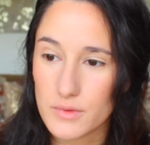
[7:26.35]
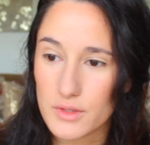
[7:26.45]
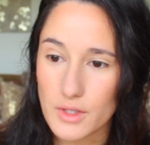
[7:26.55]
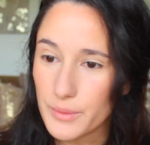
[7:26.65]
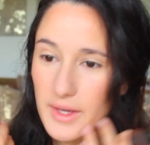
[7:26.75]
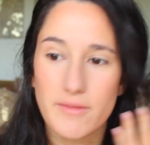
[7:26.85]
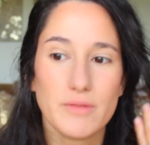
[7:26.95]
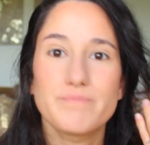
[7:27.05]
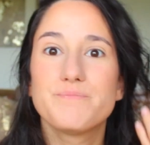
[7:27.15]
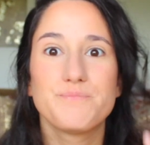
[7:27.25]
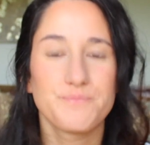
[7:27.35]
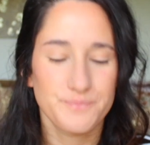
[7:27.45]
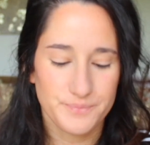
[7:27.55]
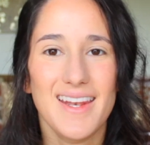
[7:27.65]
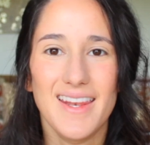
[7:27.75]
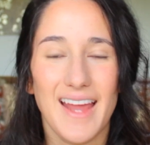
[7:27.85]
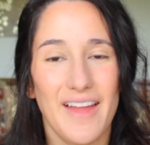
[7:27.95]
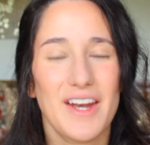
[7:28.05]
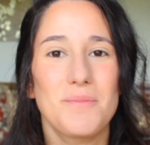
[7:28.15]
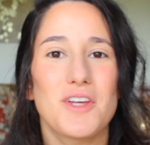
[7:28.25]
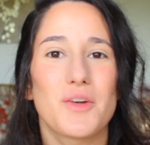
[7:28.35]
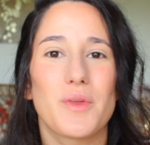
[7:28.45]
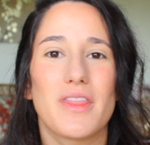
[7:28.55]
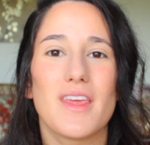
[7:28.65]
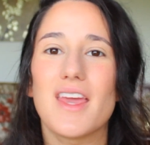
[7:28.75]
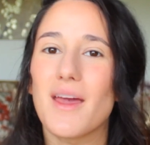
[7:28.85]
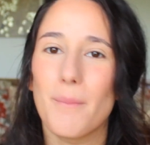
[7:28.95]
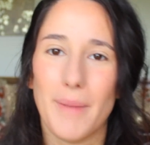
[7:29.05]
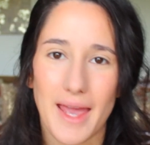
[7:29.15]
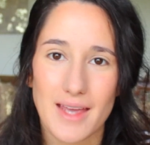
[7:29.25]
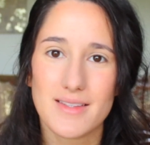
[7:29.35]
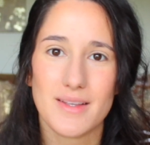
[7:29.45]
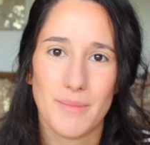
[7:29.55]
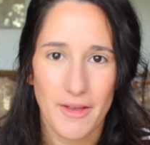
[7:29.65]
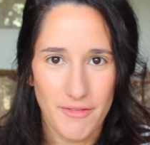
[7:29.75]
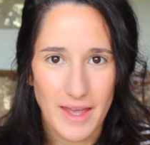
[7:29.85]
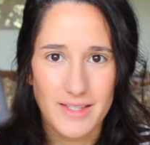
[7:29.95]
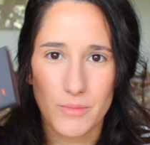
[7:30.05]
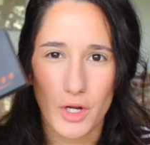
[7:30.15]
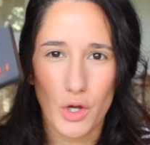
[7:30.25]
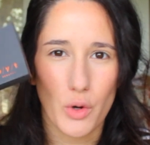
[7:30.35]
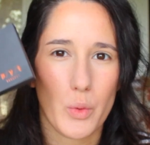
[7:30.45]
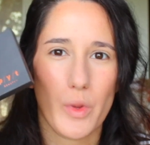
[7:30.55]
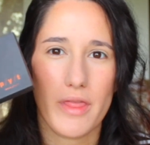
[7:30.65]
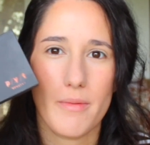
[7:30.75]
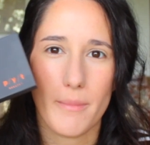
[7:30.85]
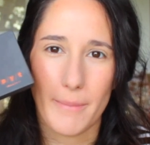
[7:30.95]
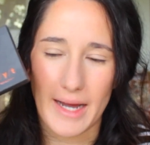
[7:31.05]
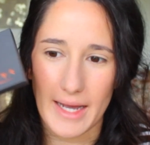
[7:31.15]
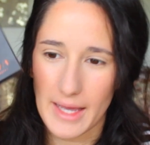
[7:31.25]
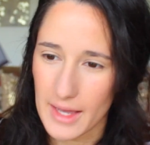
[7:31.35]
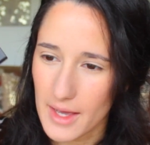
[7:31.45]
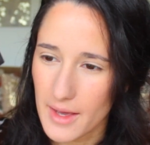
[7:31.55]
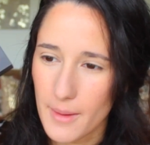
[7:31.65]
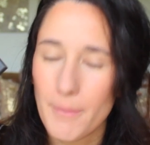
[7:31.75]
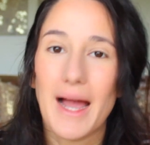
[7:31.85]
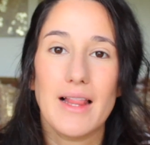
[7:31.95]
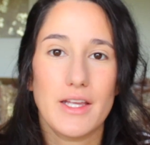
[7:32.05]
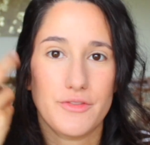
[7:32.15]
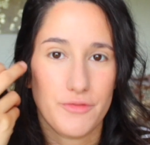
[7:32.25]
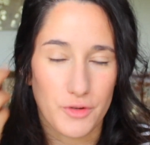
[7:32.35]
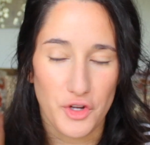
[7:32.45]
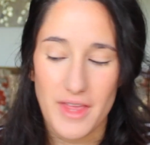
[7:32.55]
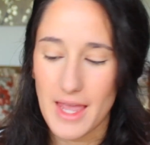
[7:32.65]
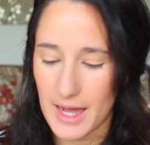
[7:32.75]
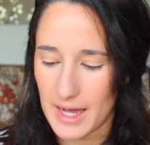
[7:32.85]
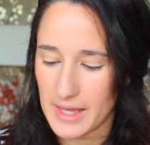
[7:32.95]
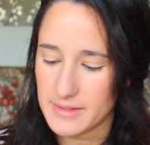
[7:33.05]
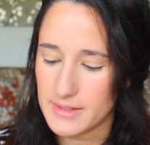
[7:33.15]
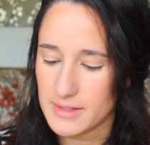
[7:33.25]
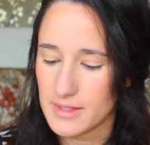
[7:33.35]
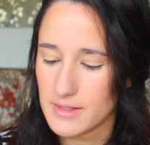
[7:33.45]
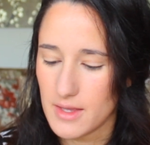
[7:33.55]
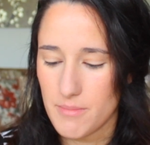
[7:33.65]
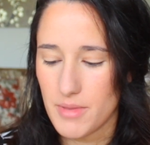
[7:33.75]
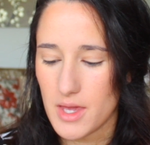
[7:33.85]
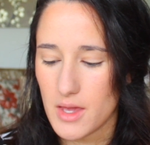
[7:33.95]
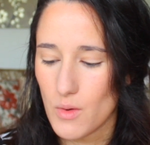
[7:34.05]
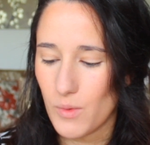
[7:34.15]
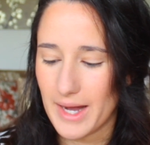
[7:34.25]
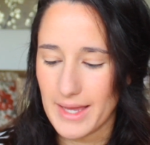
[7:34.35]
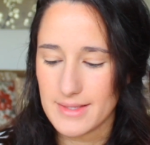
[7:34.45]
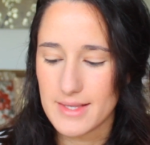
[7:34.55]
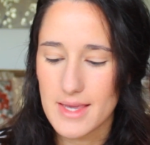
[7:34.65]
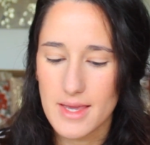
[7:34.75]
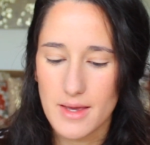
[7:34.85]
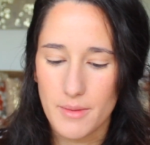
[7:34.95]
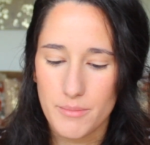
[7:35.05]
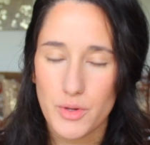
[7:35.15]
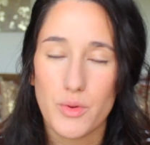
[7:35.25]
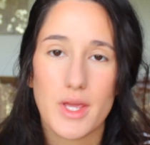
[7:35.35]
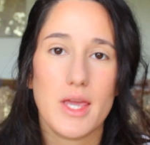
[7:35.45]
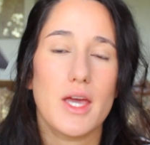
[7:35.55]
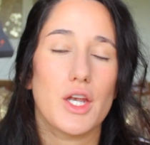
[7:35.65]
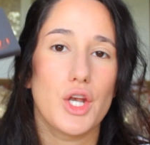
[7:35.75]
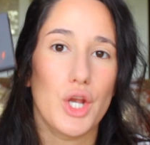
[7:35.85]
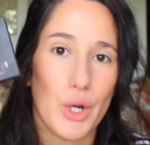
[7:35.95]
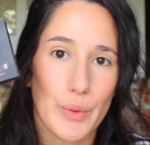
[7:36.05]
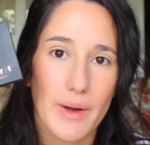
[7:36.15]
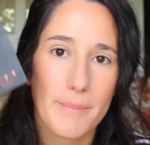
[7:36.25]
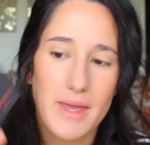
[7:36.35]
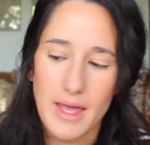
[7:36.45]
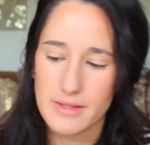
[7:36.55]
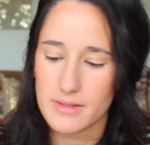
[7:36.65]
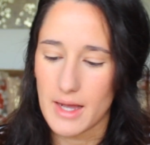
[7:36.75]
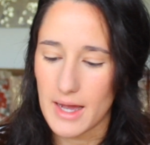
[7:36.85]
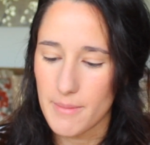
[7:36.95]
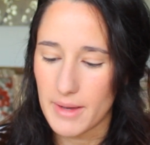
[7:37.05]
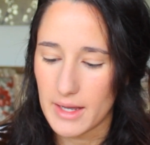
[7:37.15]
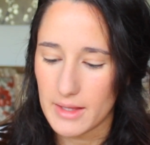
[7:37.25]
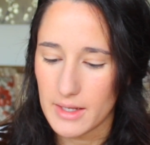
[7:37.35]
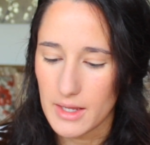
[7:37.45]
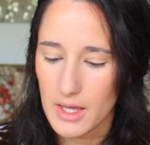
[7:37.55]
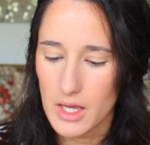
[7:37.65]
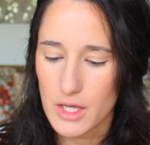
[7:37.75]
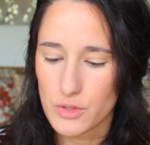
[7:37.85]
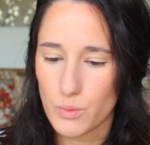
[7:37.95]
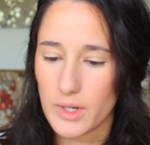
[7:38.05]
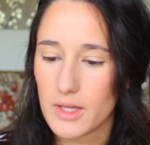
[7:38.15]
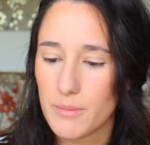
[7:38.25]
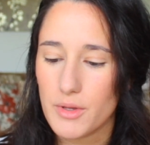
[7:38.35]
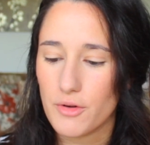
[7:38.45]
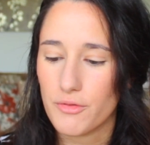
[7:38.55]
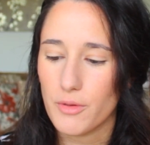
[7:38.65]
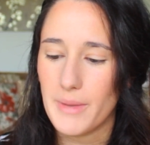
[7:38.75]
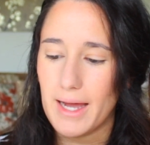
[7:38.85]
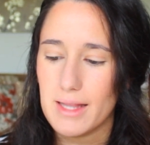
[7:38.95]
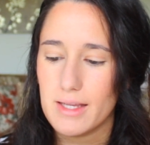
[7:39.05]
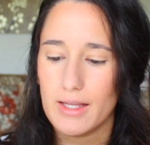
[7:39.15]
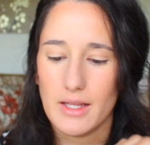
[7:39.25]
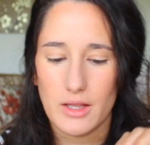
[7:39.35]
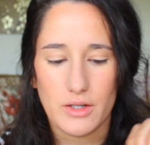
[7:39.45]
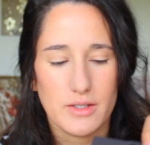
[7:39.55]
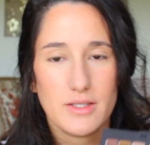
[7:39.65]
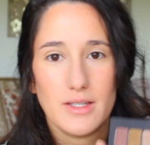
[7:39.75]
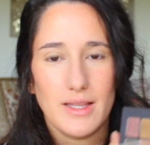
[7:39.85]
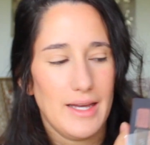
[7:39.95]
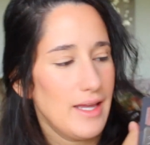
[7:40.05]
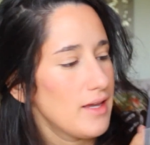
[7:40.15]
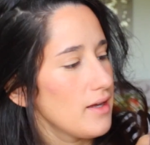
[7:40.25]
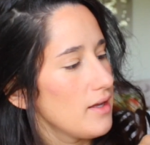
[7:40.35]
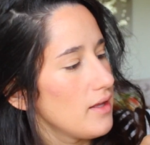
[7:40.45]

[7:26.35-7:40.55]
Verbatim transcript: And there we have it. Now that I'm done with the base and my face, I'm going to go in with my palette for the eyes. This is the P Y T Beauty No B S Eye Palette. It's a really beautiful palette. It looks like